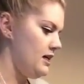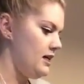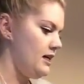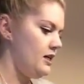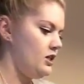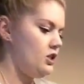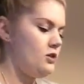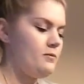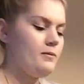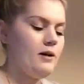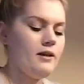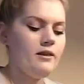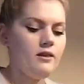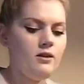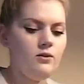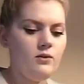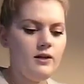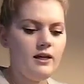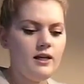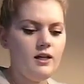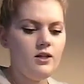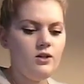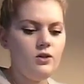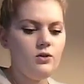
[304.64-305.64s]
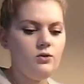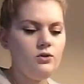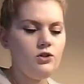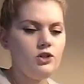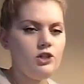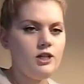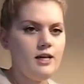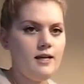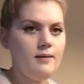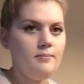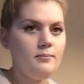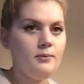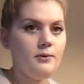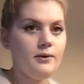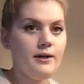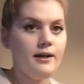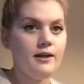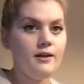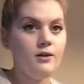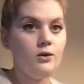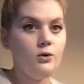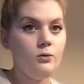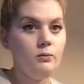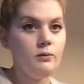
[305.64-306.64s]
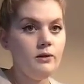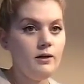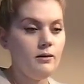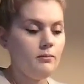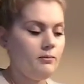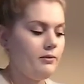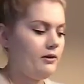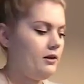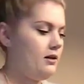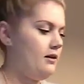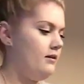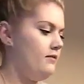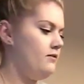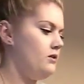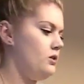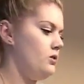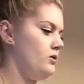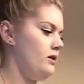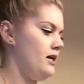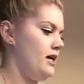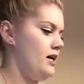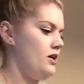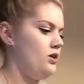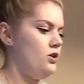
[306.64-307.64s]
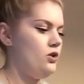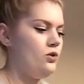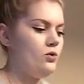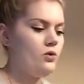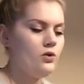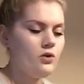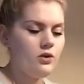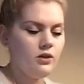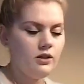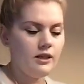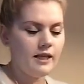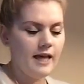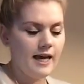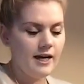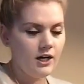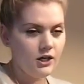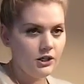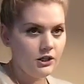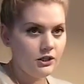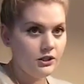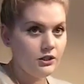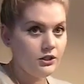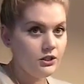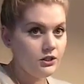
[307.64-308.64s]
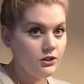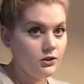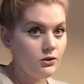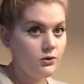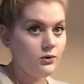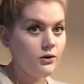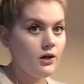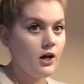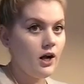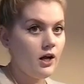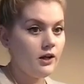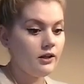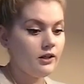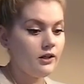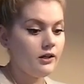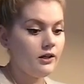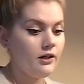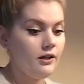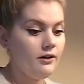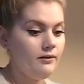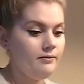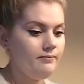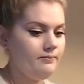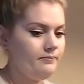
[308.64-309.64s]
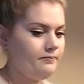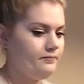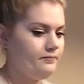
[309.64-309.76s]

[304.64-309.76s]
Each month you get a new shape, you get new manipulatives, you get new letters, new color,